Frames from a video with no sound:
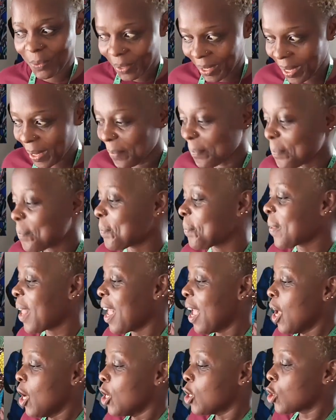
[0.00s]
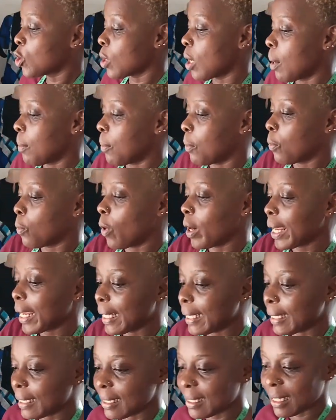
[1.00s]
Okay, so I'm
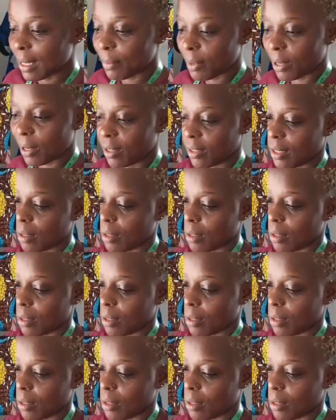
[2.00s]
working this time around.